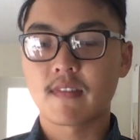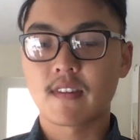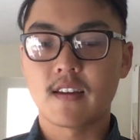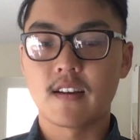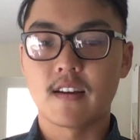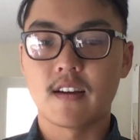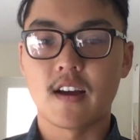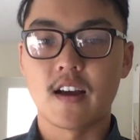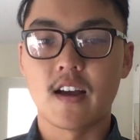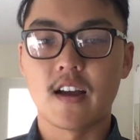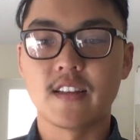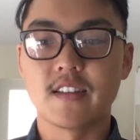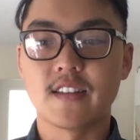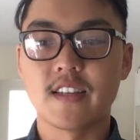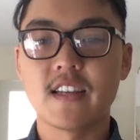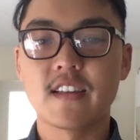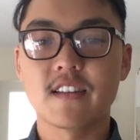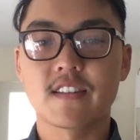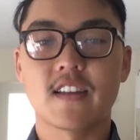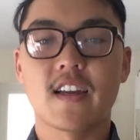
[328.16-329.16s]

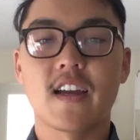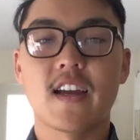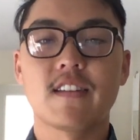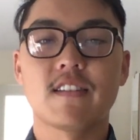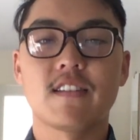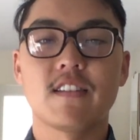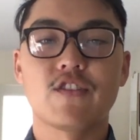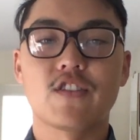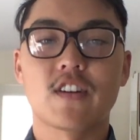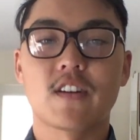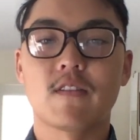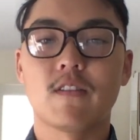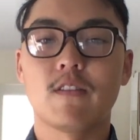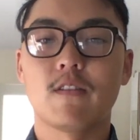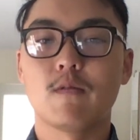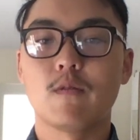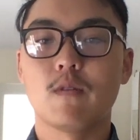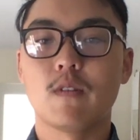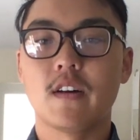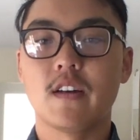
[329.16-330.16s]
data science in
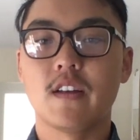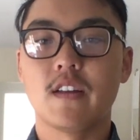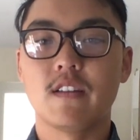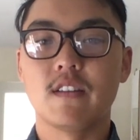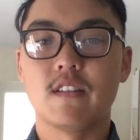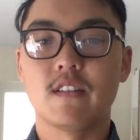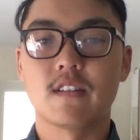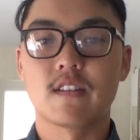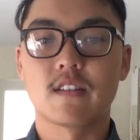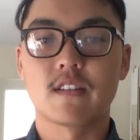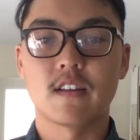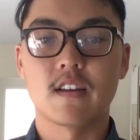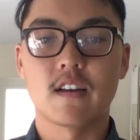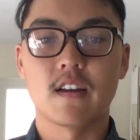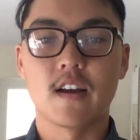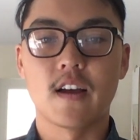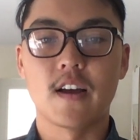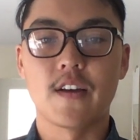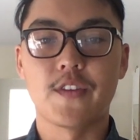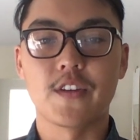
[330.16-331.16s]
general was,
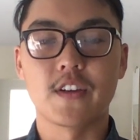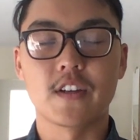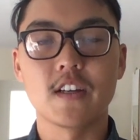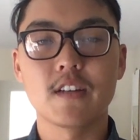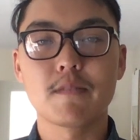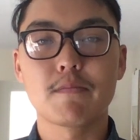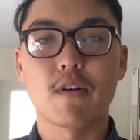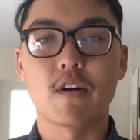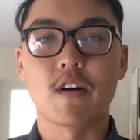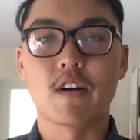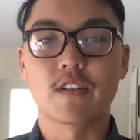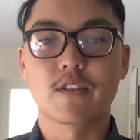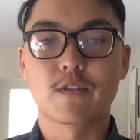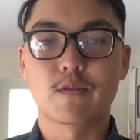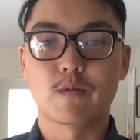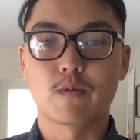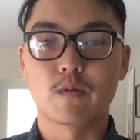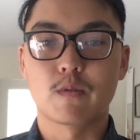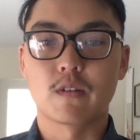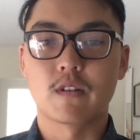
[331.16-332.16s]
the good
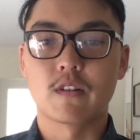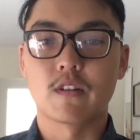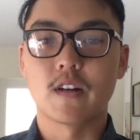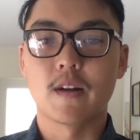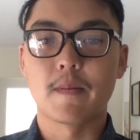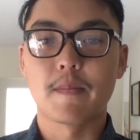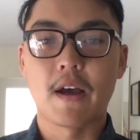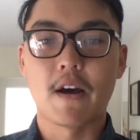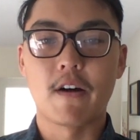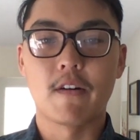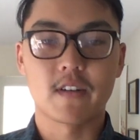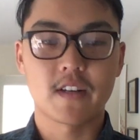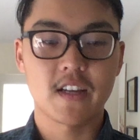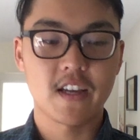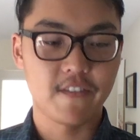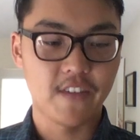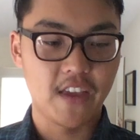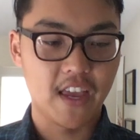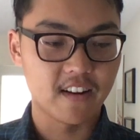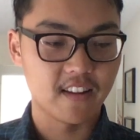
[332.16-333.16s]
parts were about
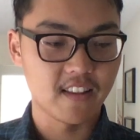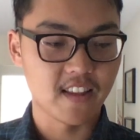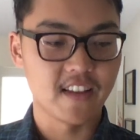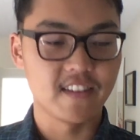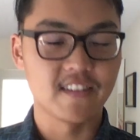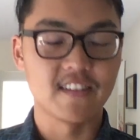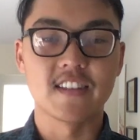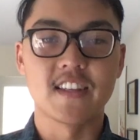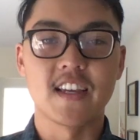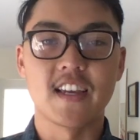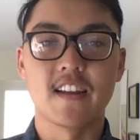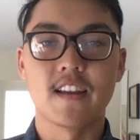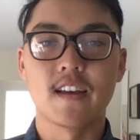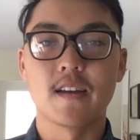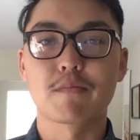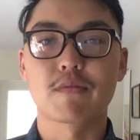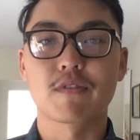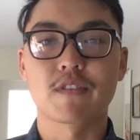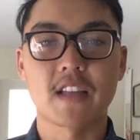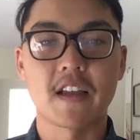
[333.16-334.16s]
kind of analyzing
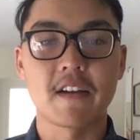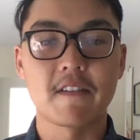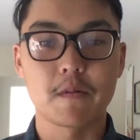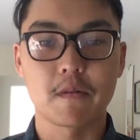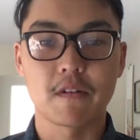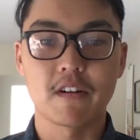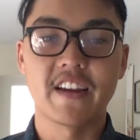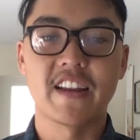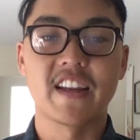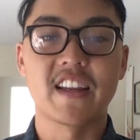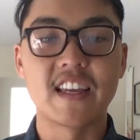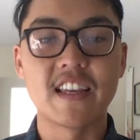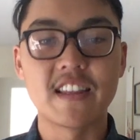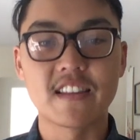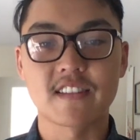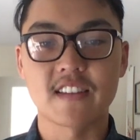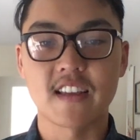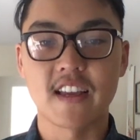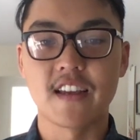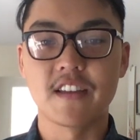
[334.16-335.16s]
data, providing
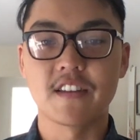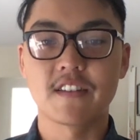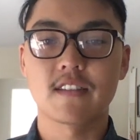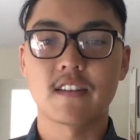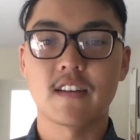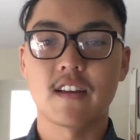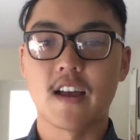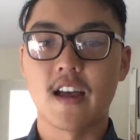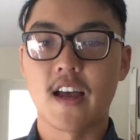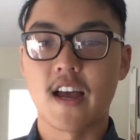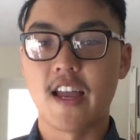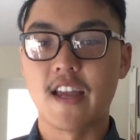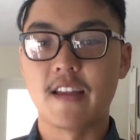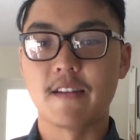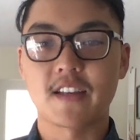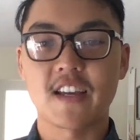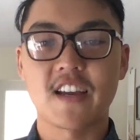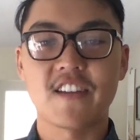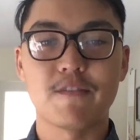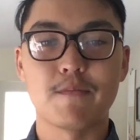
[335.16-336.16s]
insights,
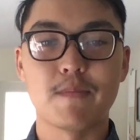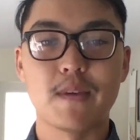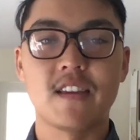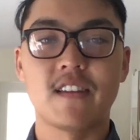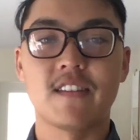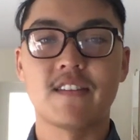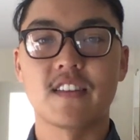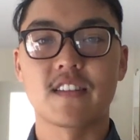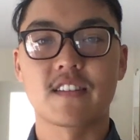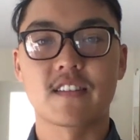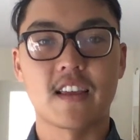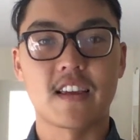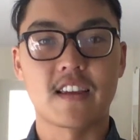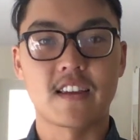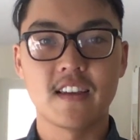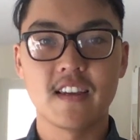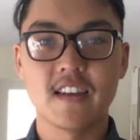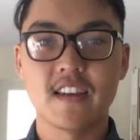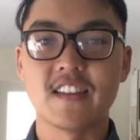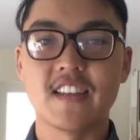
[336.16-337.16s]
and kind of being this like
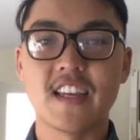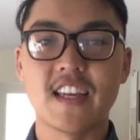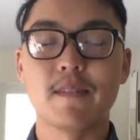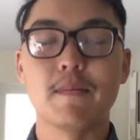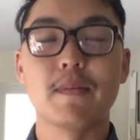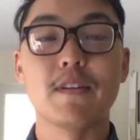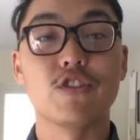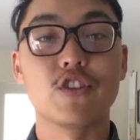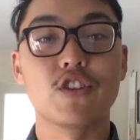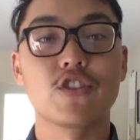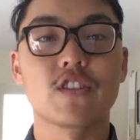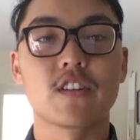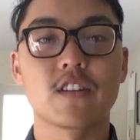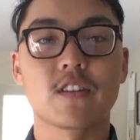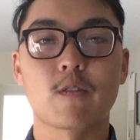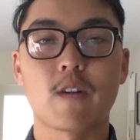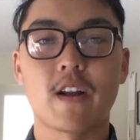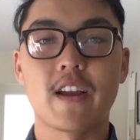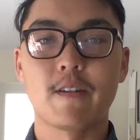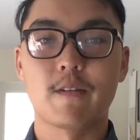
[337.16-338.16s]
data magician,
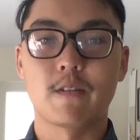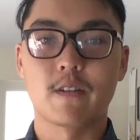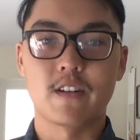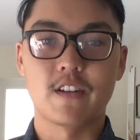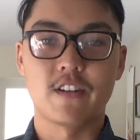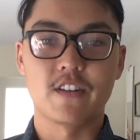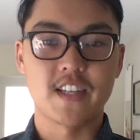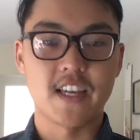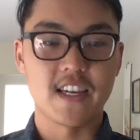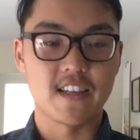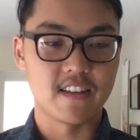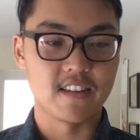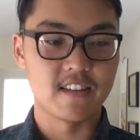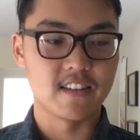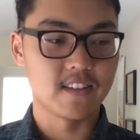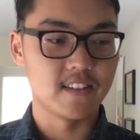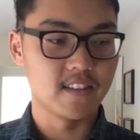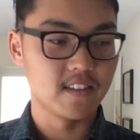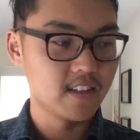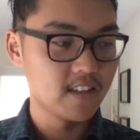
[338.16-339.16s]
right? Where you're
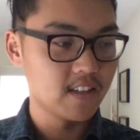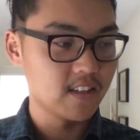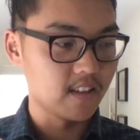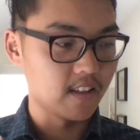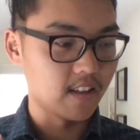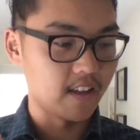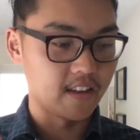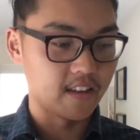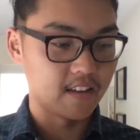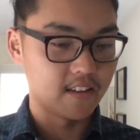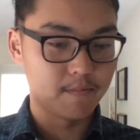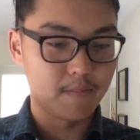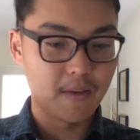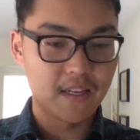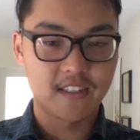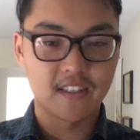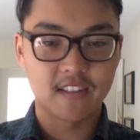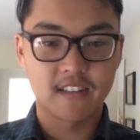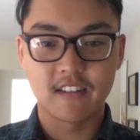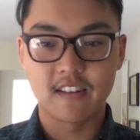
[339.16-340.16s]
taking like
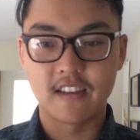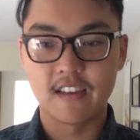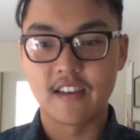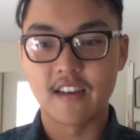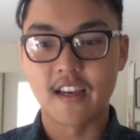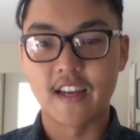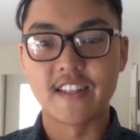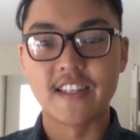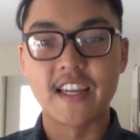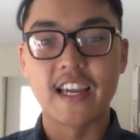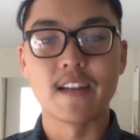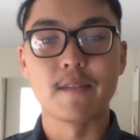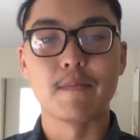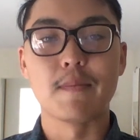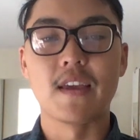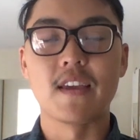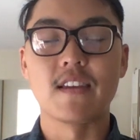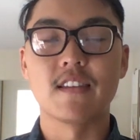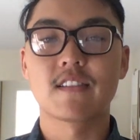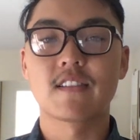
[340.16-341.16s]
basically a
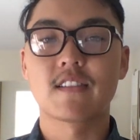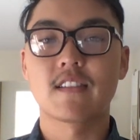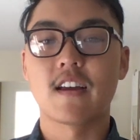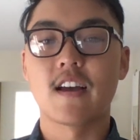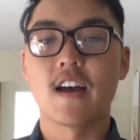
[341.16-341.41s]
database